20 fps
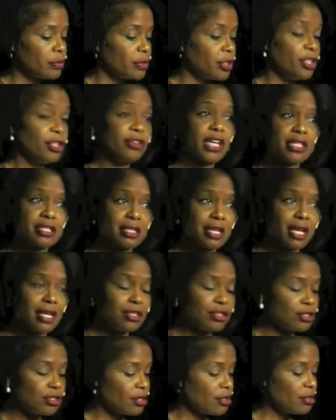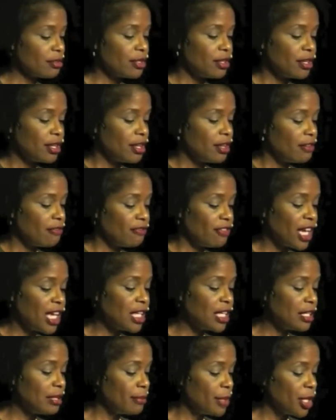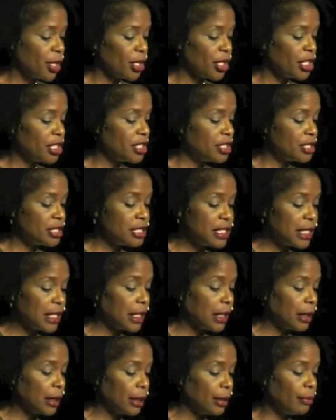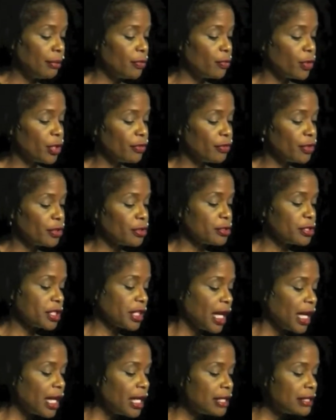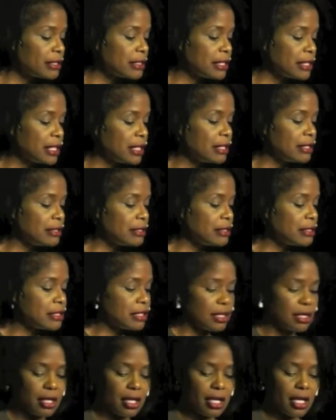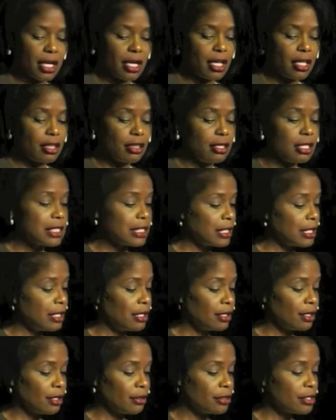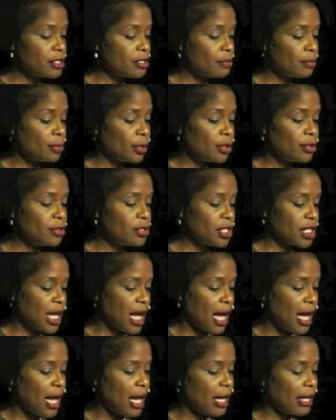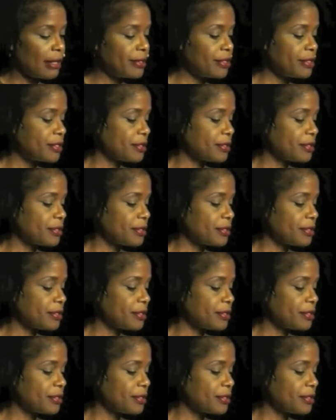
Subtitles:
that's nature. Faded American denim, rivers, lakes, seas, the crisp blue skies.